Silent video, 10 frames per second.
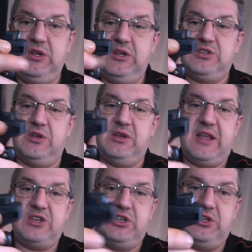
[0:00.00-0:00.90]
so you can
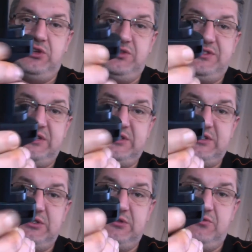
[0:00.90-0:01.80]
actually use
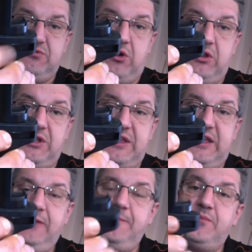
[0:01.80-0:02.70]
this roller
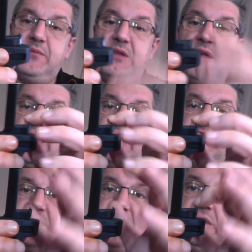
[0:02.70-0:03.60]
there and
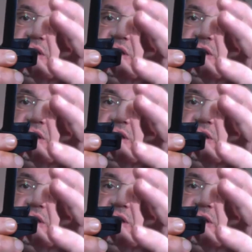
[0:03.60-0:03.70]
actually